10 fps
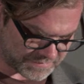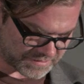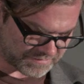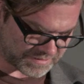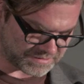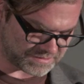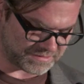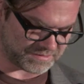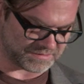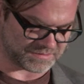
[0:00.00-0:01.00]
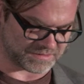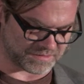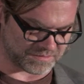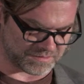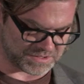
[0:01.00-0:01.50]
of engineers,
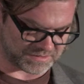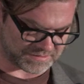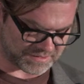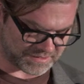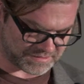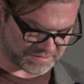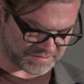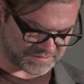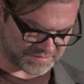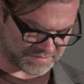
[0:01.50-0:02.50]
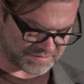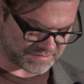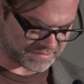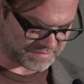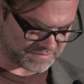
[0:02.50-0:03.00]
color imaging scientists,
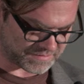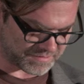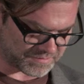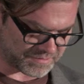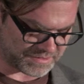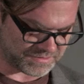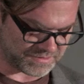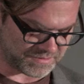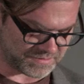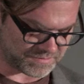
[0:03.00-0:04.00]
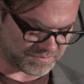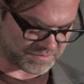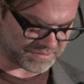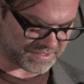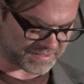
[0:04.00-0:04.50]
and software engineers
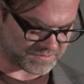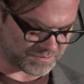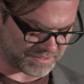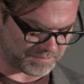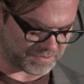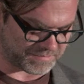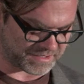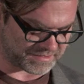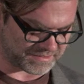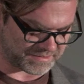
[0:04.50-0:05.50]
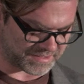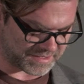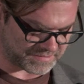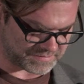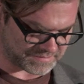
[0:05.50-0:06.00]
were tasked with implementing
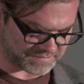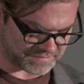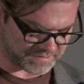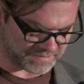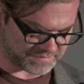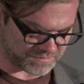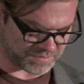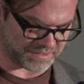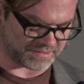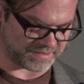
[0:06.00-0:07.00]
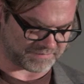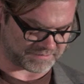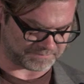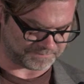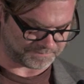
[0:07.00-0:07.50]
ACES in
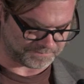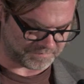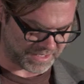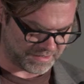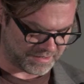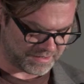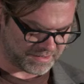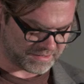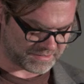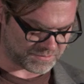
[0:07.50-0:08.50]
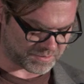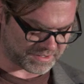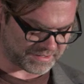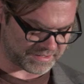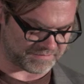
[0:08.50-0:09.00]
2011. In
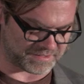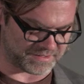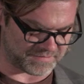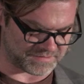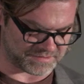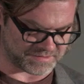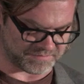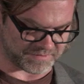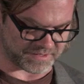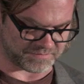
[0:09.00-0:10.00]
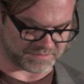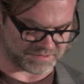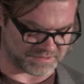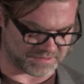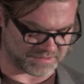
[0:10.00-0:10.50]
2011, the F-65
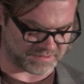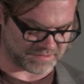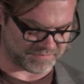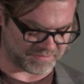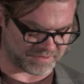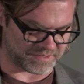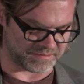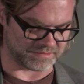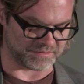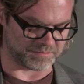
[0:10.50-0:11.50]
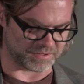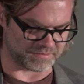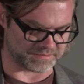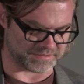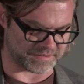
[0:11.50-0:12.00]
was a very early
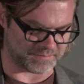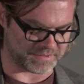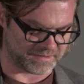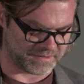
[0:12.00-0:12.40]
prototype